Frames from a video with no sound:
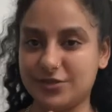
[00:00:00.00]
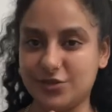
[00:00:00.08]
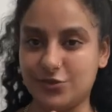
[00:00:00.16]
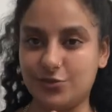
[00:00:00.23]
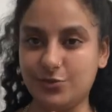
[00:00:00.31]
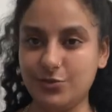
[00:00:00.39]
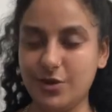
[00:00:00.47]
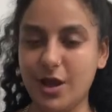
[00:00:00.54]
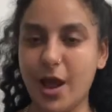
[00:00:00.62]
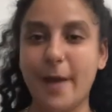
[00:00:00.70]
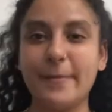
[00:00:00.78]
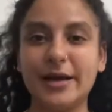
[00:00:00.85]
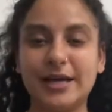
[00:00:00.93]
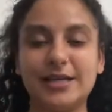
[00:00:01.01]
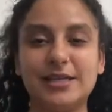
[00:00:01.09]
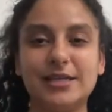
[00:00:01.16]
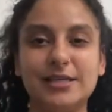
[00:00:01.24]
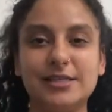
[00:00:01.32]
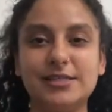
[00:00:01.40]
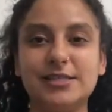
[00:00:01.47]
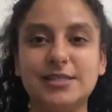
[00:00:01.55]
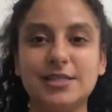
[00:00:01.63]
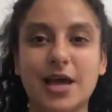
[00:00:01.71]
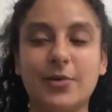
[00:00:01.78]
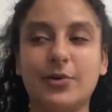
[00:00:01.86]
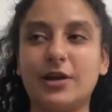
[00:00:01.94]
to, because
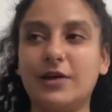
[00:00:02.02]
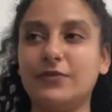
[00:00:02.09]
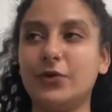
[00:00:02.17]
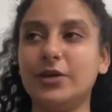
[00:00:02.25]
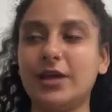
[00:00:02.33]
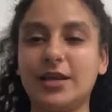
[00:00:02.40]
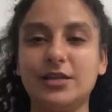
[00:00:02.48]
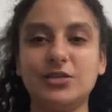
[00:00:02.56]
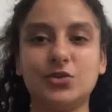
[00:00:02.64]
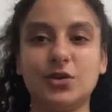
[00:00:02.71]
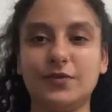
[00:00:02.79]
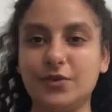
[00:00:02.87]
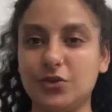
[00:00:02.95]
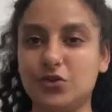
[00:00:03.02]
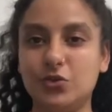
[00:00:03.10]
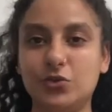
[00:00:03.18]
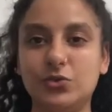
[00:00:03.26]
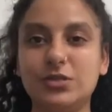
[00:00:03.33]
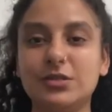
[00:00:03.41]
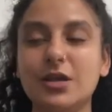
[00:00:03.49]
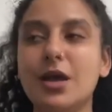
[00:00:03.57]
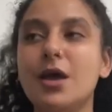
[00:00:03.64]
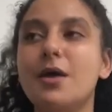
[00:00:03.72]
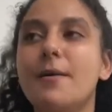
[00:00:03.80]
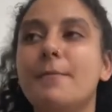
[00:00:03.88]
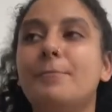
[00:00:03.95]
I want to avoid any sort of issues,
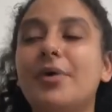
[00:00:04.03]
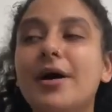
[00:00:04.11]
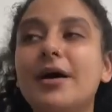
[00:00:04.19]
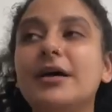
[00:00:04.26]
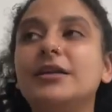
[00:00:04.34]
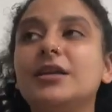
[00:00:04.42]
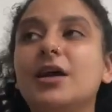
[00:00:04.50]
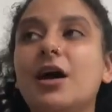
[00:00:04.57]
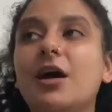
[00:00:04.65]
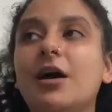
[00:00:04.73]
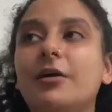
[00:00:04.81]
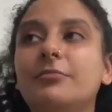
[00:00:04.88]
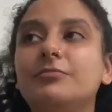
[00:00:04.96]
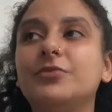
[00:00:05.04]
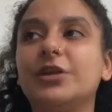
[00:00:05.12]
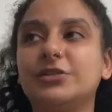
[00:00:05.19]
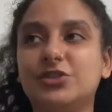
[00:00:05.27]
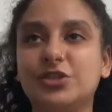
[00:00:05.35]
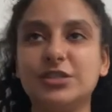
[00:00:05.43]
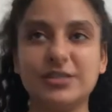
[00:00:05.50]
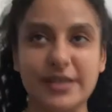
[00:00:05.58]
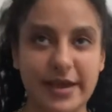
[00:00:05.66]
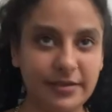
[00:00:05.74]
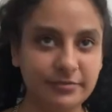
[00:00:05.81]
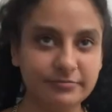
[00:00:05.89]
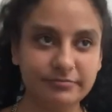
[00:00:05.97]
but let's just
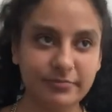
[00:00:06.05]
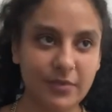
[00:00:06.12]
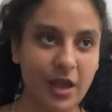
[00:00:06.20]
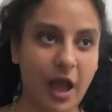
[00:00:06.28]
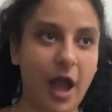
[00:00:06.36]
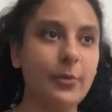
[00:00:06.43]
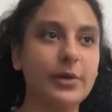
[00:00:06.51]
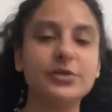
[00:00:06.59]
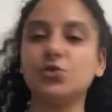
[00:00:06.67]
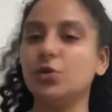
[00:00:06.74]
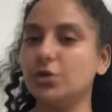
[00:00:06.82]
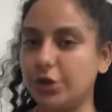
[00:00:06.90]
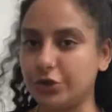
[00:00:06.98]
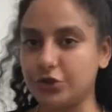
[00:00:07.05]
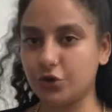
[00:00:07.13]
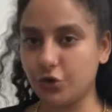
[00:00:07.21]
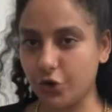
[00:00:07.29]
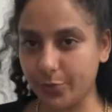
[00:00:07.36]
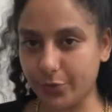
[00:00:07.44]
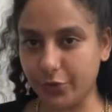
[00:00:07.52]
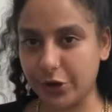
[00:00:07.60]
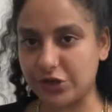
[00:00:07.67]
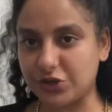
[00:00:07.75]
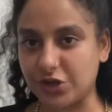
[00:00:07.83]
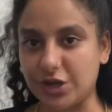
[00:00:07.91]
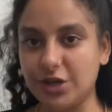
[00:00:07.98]
say I went to a larger
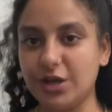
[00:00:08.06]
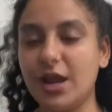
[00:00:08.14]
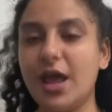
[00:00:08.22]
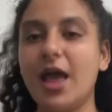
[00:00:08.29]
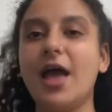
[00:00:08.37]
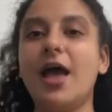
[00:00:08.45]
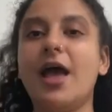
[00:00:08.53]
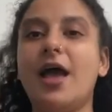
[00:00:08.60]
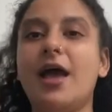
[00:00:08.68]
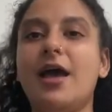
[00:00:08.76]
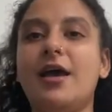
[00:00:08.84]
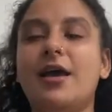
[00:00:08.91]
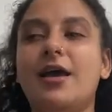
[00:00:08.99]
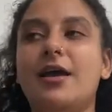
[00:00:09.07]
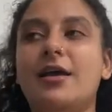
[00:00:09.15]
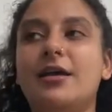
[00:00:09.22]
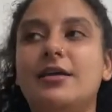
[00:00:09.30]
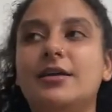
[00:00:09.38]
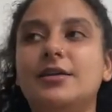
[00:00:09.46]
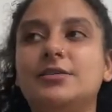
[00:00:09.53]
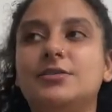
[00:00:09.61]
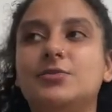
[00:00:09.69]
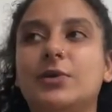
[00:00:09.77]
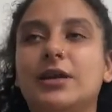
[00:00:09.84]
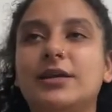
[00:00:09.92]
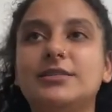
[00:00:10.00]
corporation, and
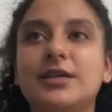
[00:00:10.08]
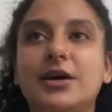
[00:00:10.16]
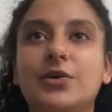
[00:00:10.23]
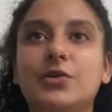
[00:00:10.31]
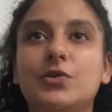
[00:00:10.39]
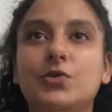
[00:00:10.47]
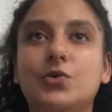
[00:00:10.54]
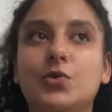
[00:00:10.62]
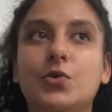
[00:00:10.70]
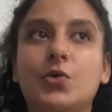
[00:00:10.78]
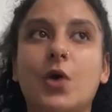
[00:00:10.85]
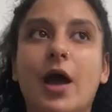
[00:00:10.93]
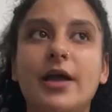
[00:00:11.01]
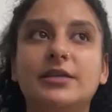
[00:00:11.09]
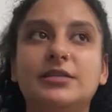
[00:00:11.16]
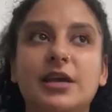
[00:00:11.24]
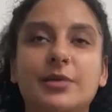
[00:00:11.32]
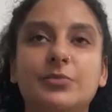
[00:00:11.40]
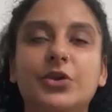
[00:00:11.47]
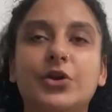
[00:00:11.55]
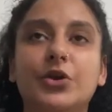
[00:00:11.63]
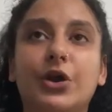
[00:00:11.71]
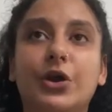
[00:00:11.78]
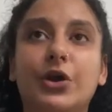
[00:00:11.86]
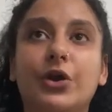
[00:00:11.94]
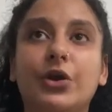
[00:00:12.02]
when I tell you, I damn
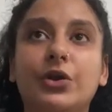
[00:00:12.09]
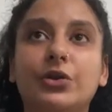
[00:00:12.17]
near